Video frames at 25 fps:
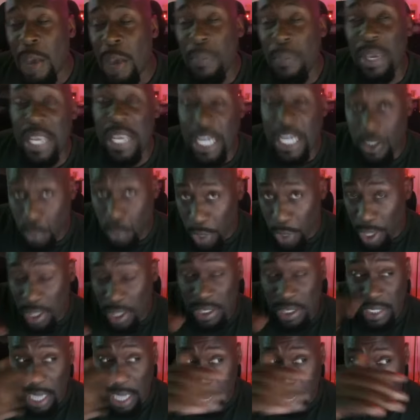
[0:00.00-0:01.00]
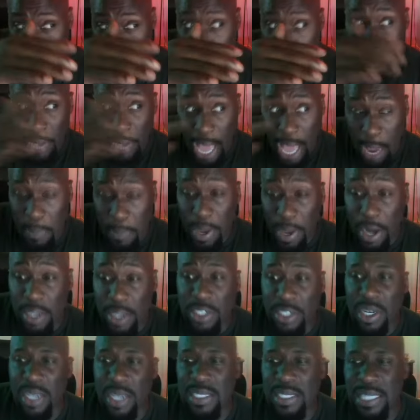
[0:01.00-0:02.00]
Because we understand people like Merrick
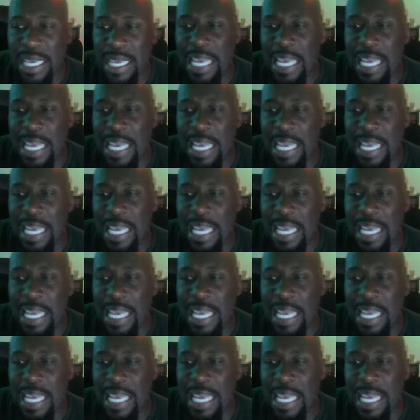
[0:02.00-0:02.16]
Johnson,